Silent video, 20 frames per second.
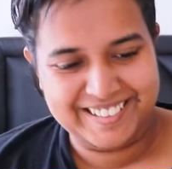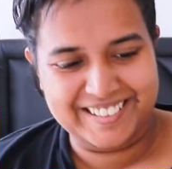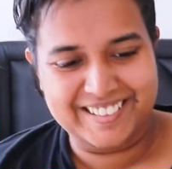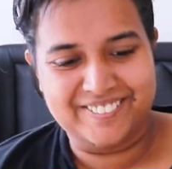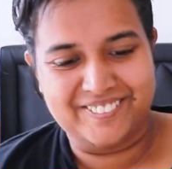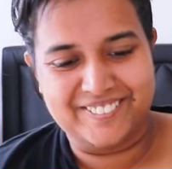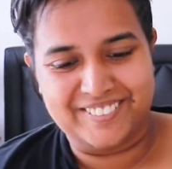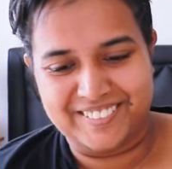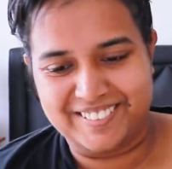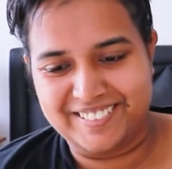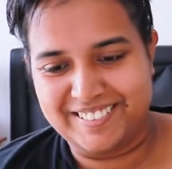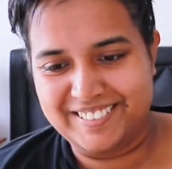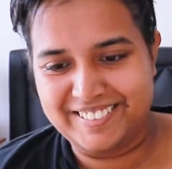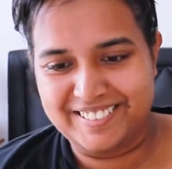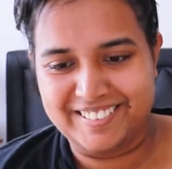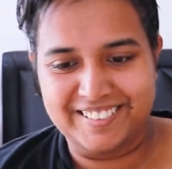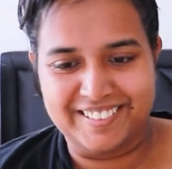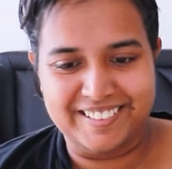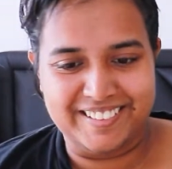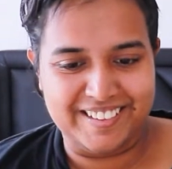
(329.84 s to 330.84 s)
I've
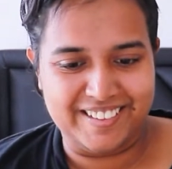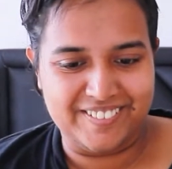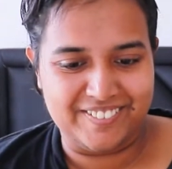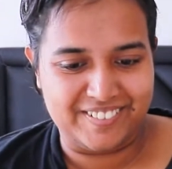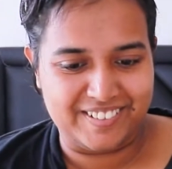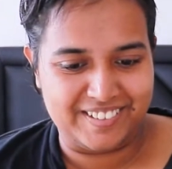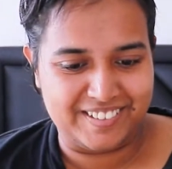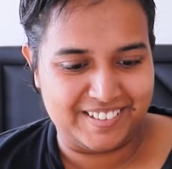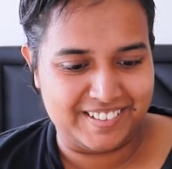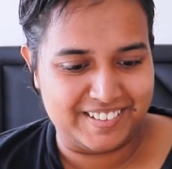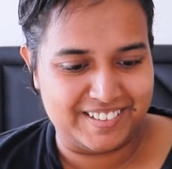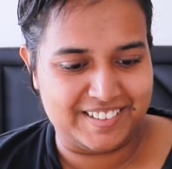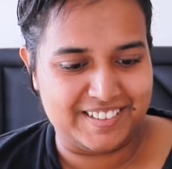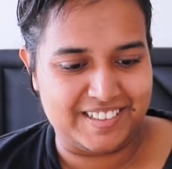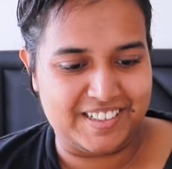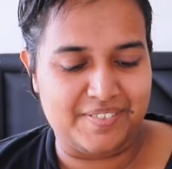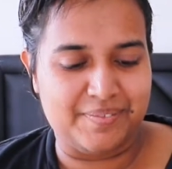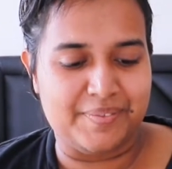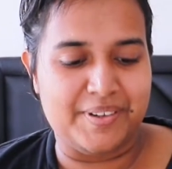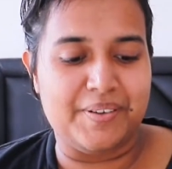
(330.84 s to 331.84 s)
honestly never,
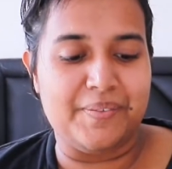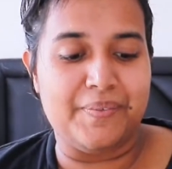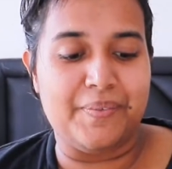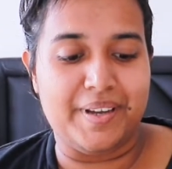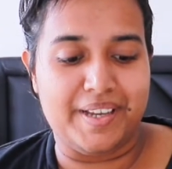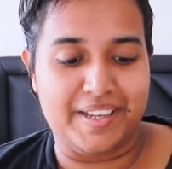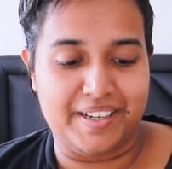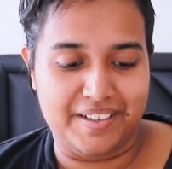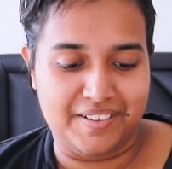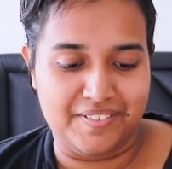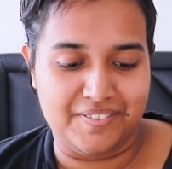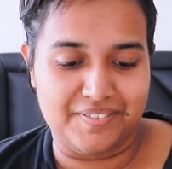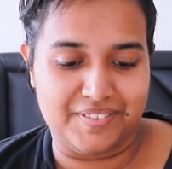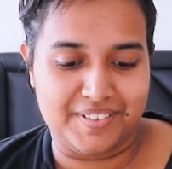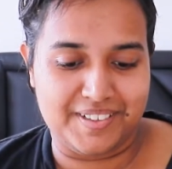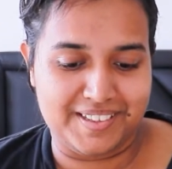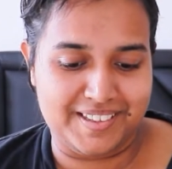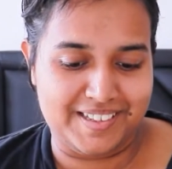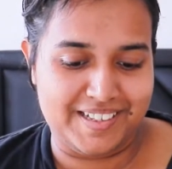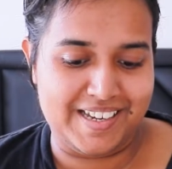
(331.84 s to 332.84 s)
I've been waiting
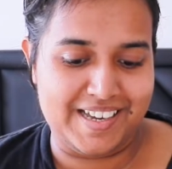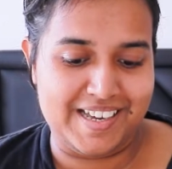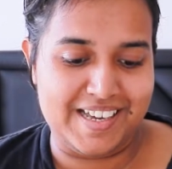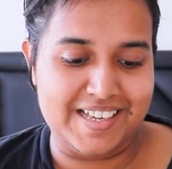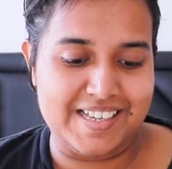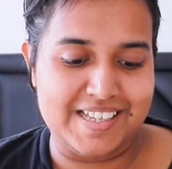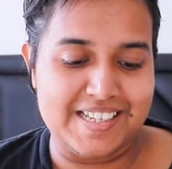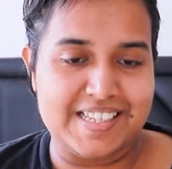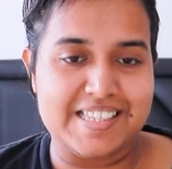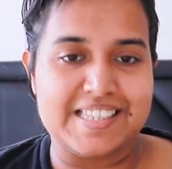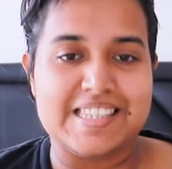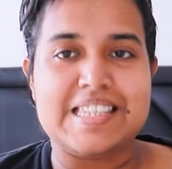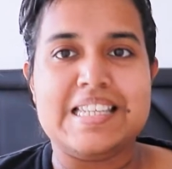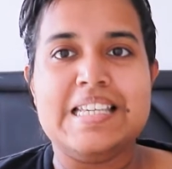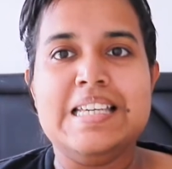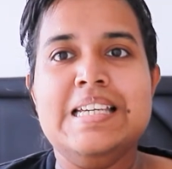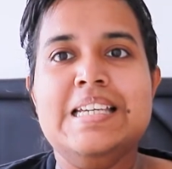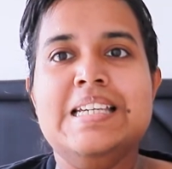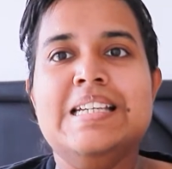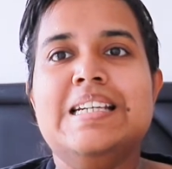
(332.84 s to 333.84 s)
for this.
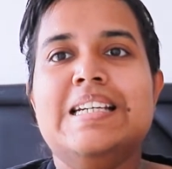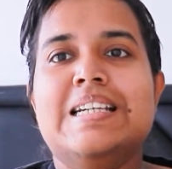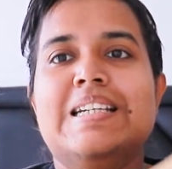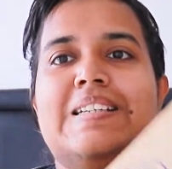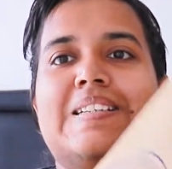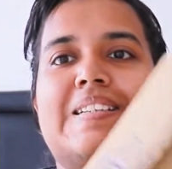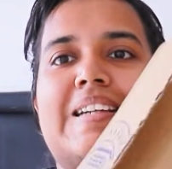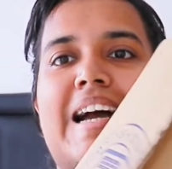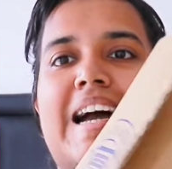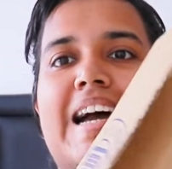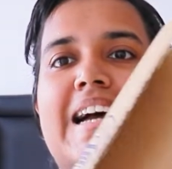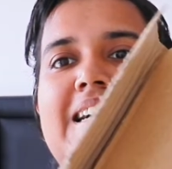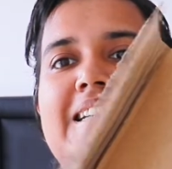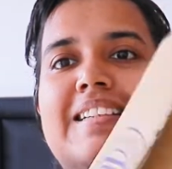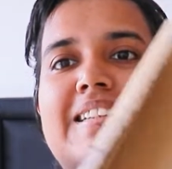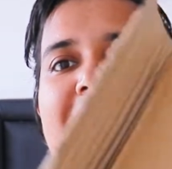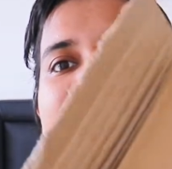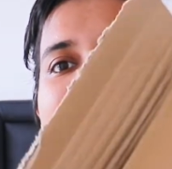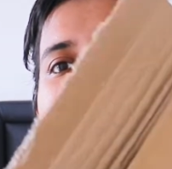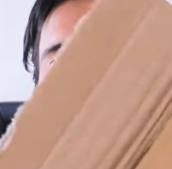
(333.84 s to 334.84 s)
Okay.
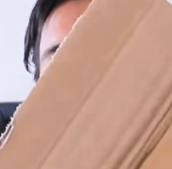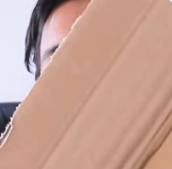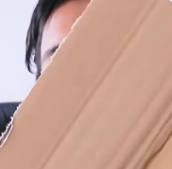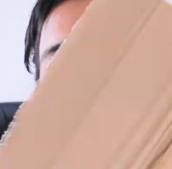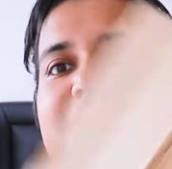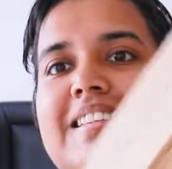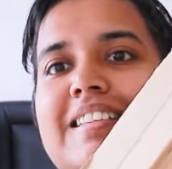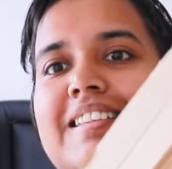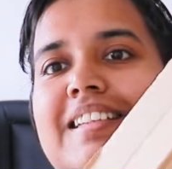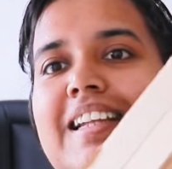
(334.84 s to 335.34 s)
Yeah.